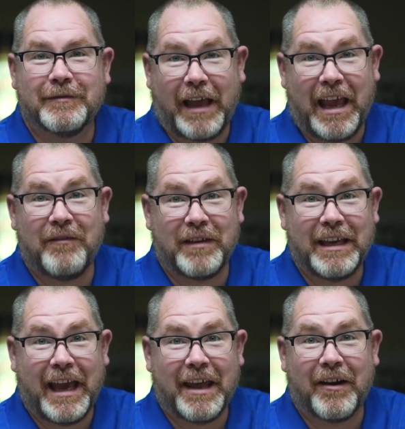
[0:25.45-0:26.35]

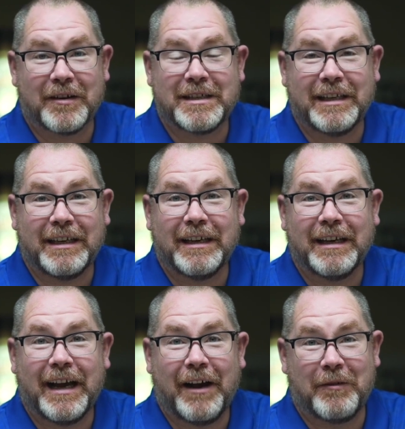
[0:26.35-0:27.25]
AV-NRT,
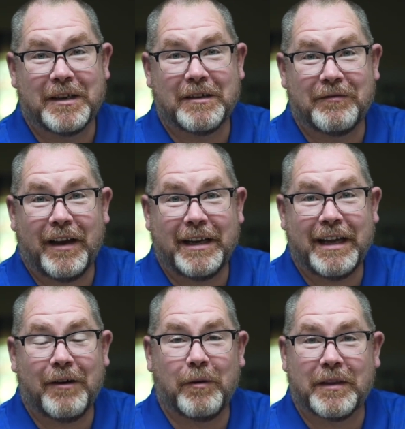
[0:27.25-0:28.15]
I wanted to find
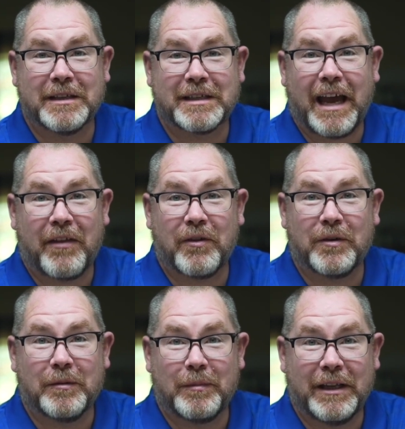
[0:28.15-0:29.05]
out what this
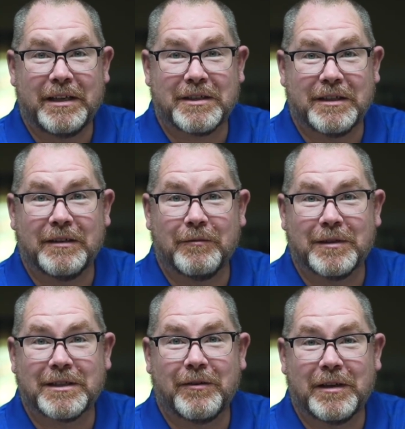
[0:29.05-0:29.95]
catheter ablation
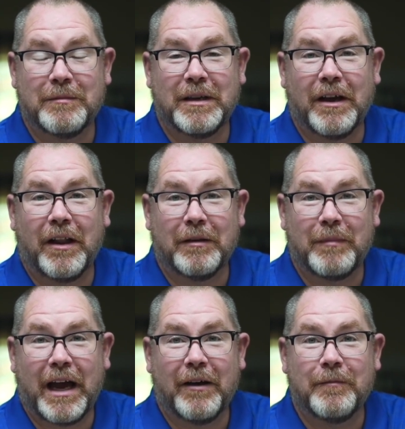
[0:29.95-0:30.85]
was going to be all
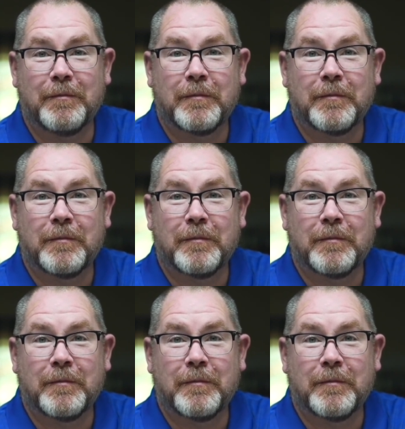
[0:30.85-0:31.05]
about.